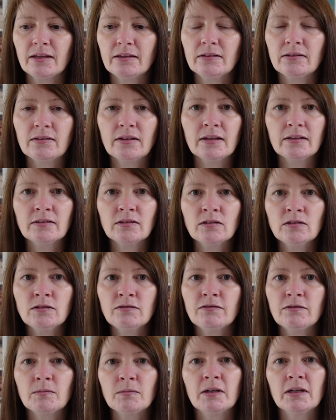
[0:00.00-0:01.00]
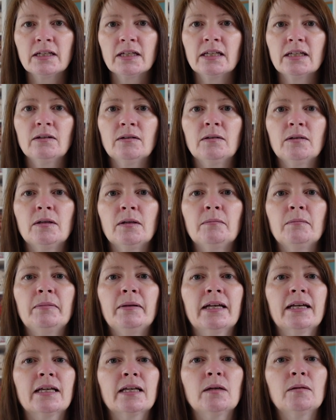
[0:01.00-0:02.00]
So it's good for working on
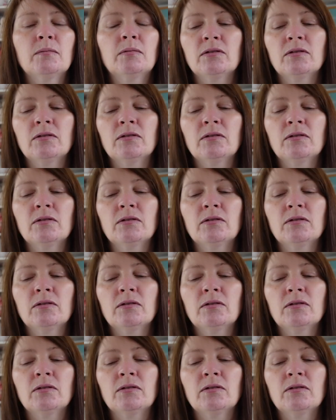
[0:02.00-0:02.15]
blanket